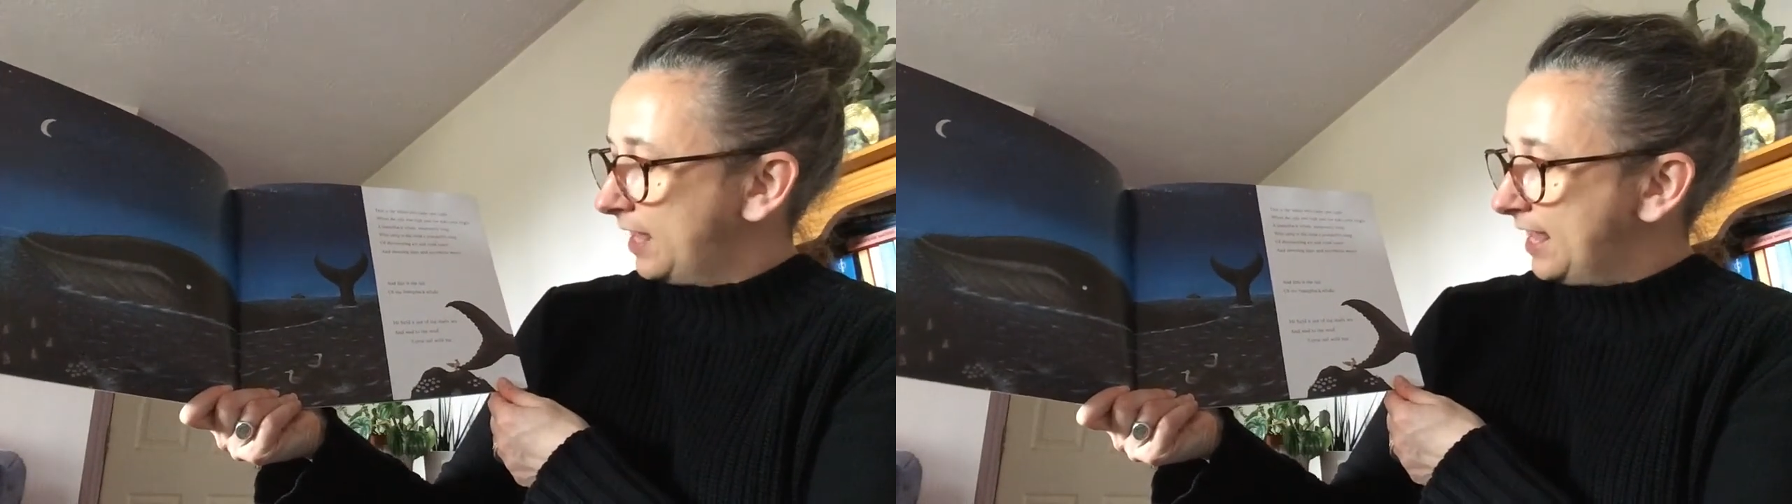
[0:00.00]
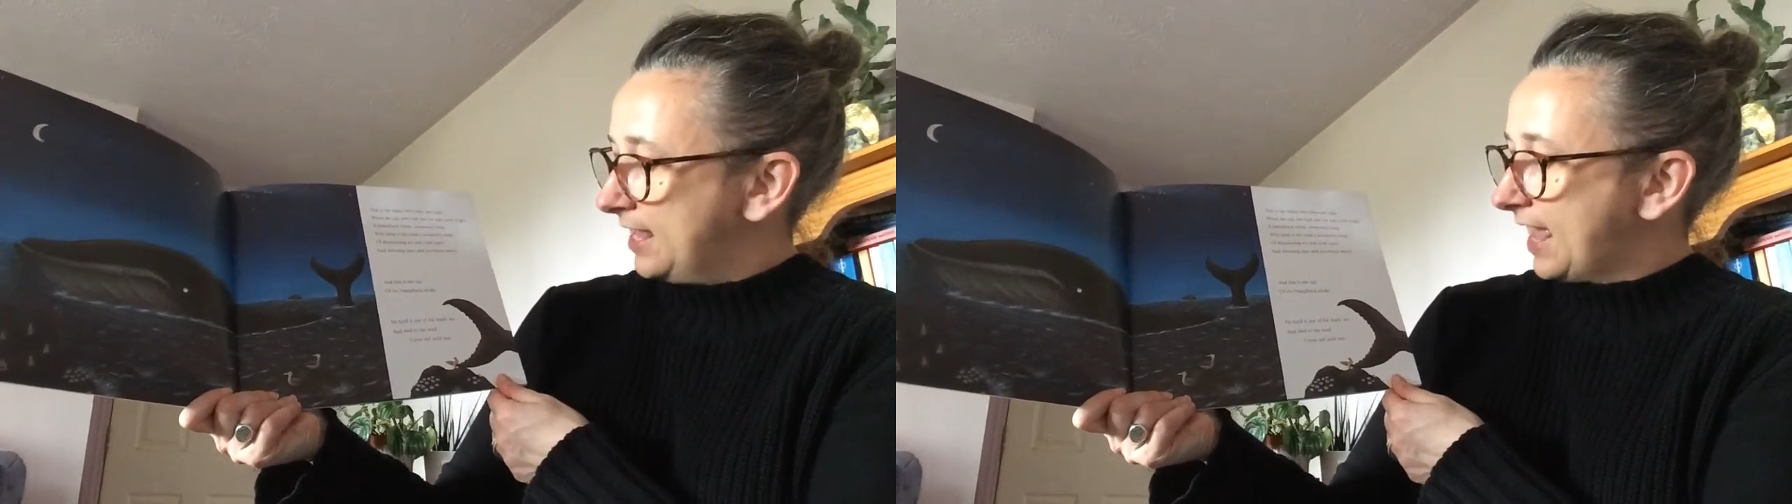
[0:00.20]

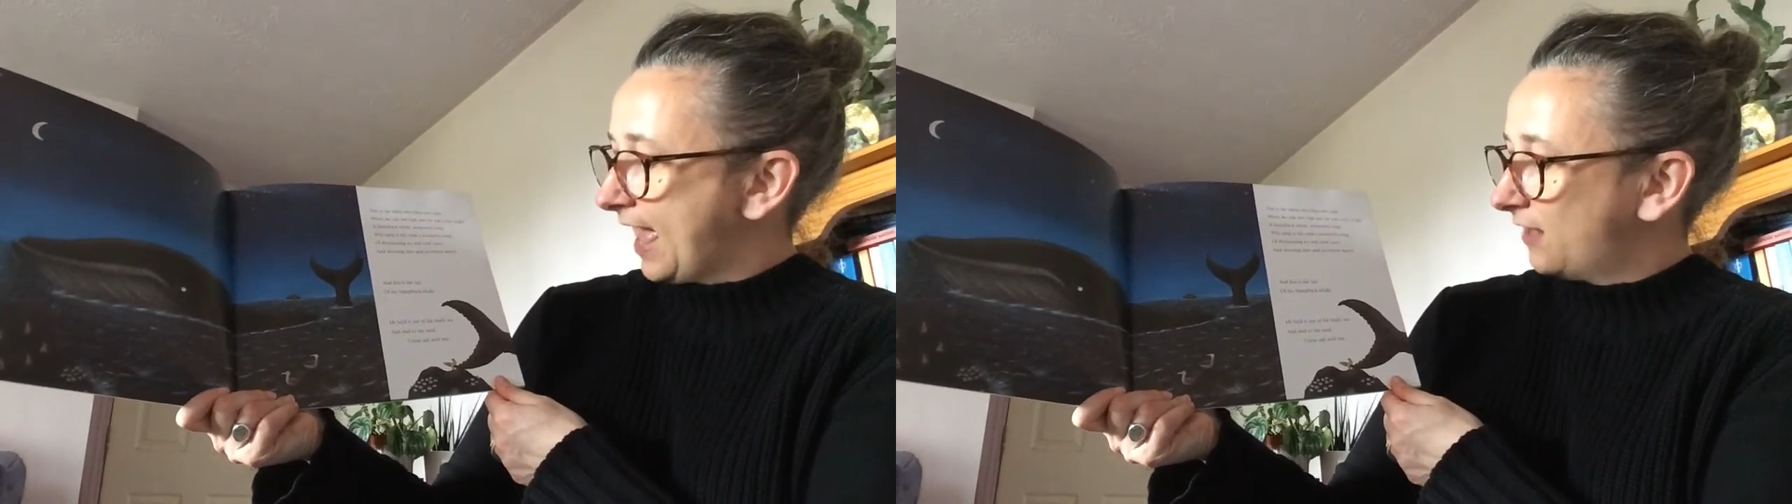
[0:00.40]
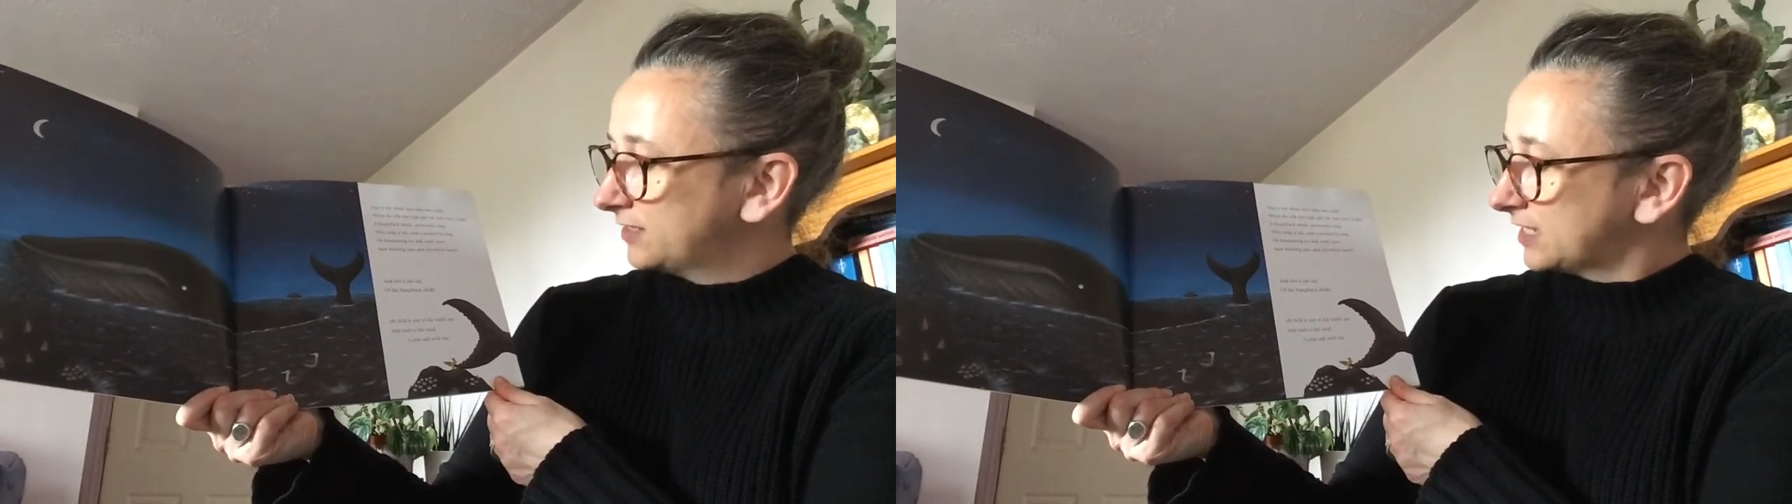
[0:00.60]
He
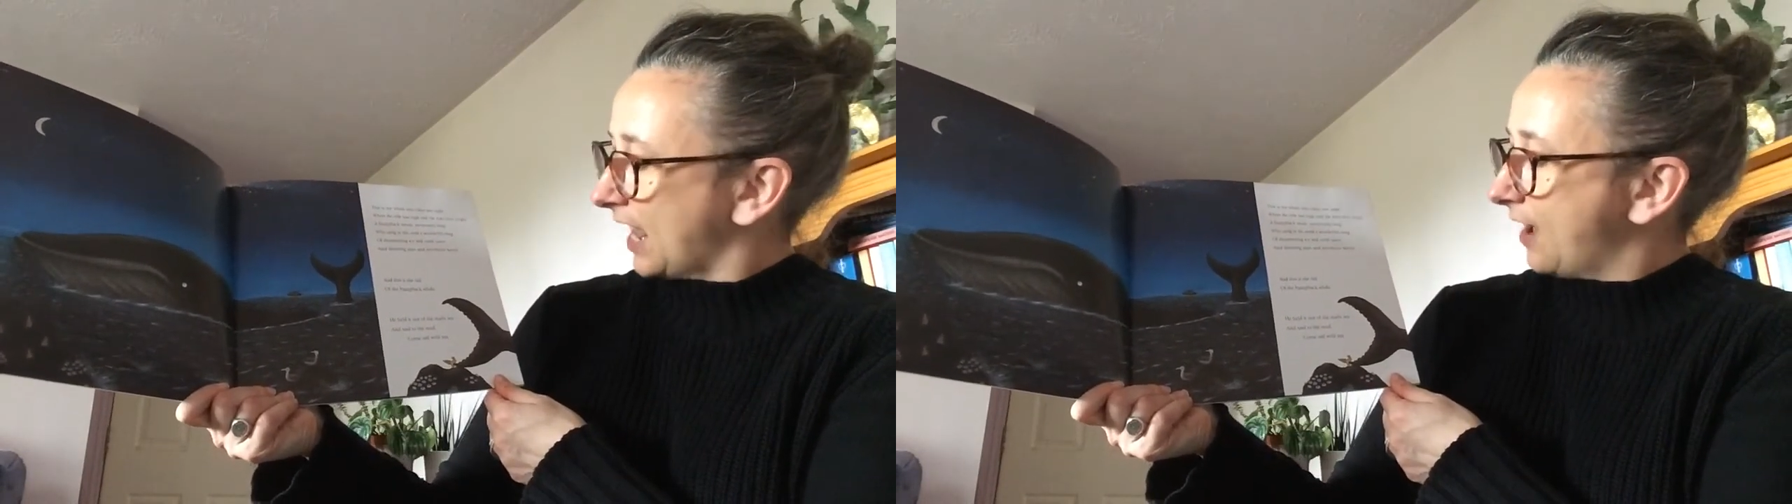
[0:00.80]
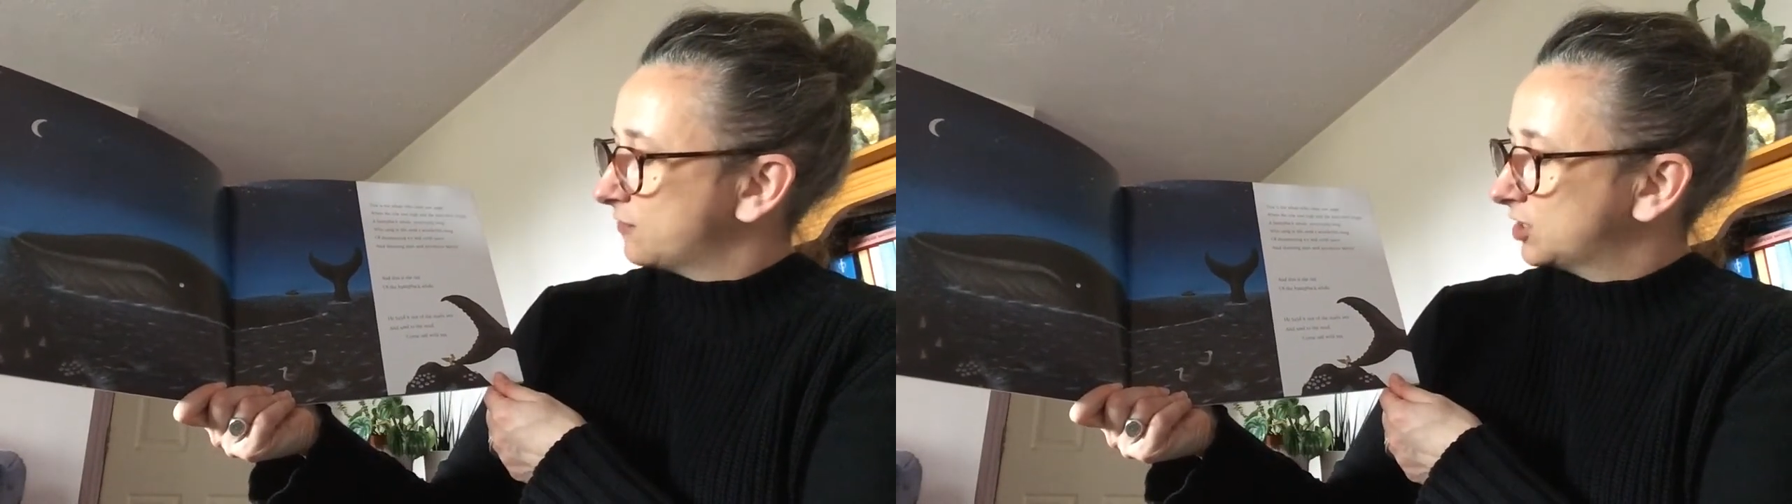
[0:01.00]
held it
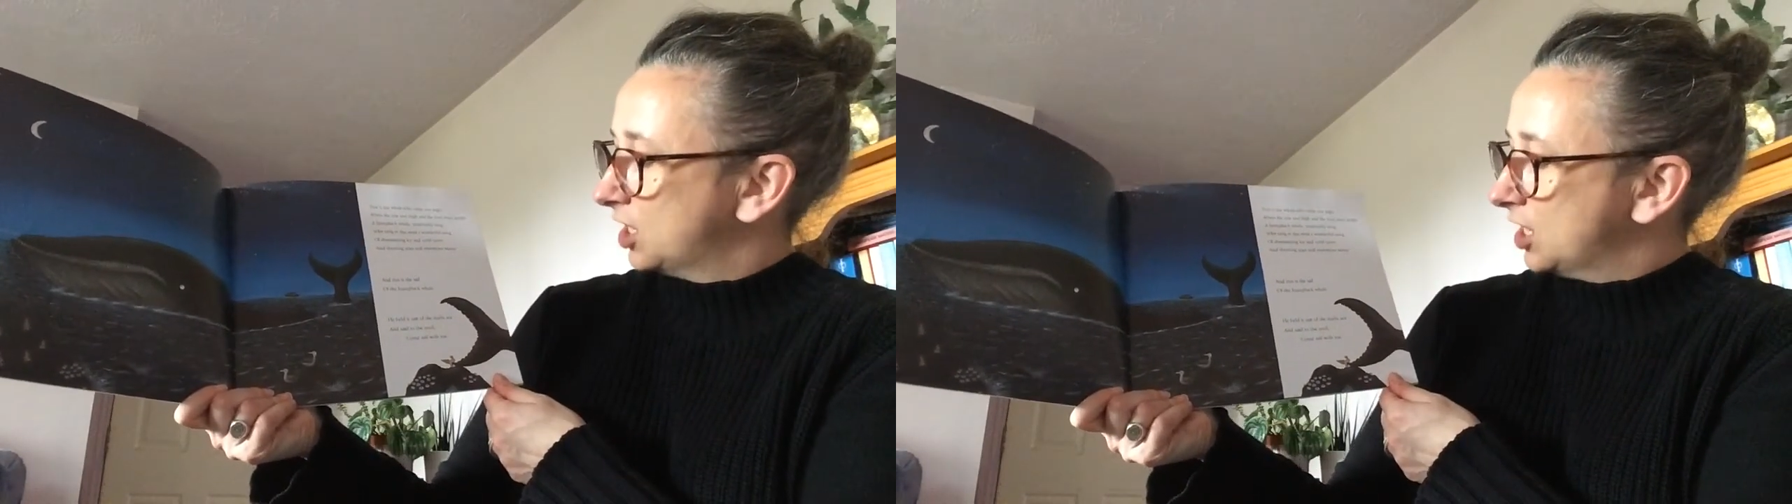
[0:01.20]
out